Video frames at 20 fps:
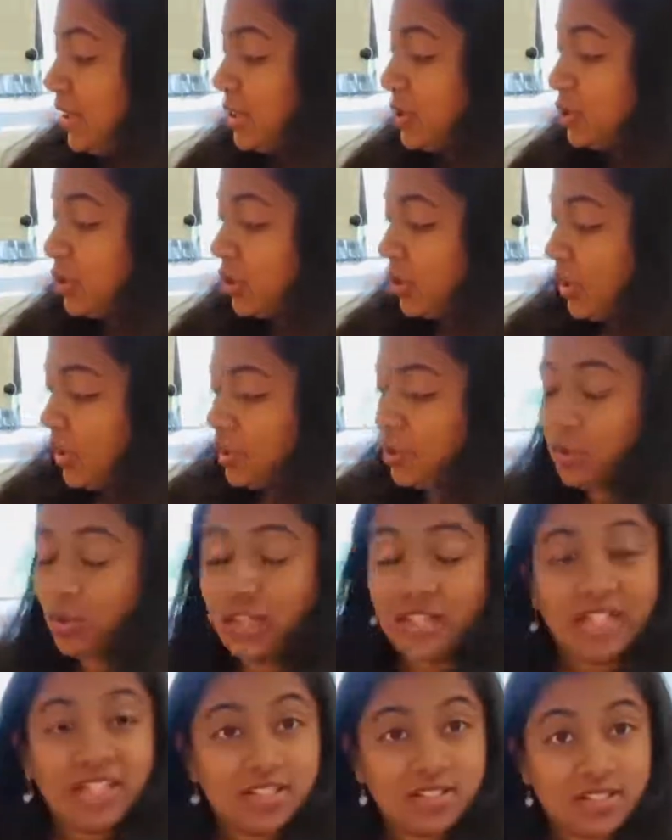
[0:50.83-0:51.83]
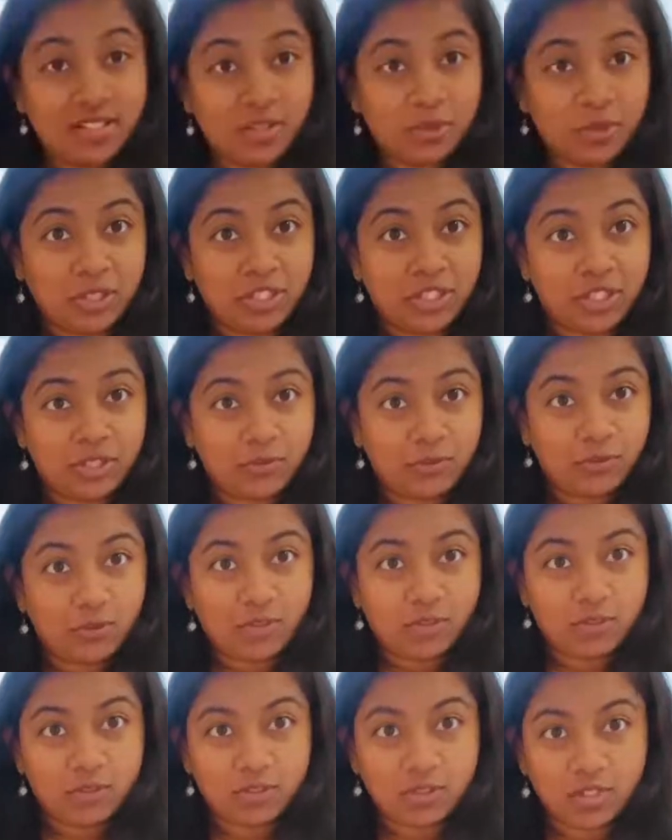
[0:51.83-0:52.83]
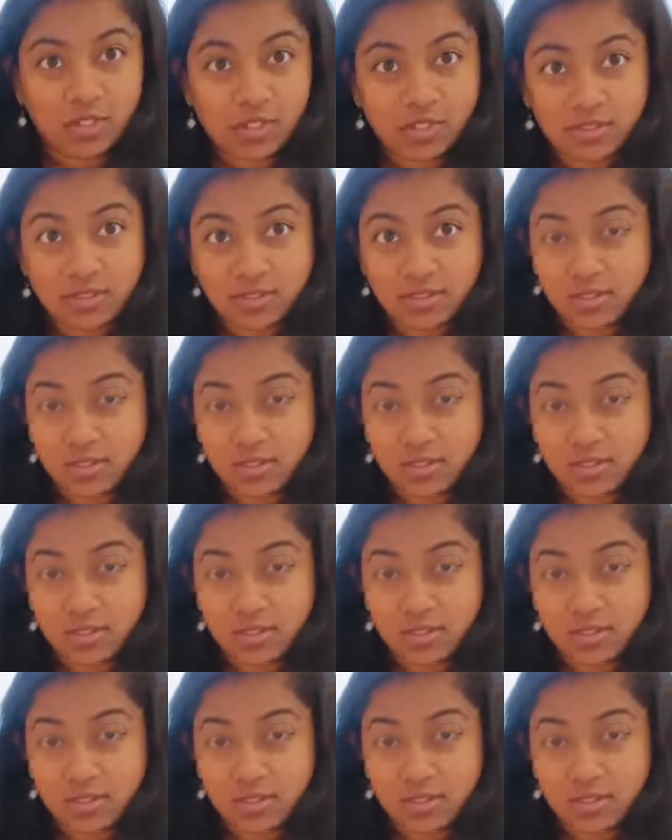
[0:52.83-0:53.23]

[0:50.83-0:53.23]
So the ingredients that we need for today's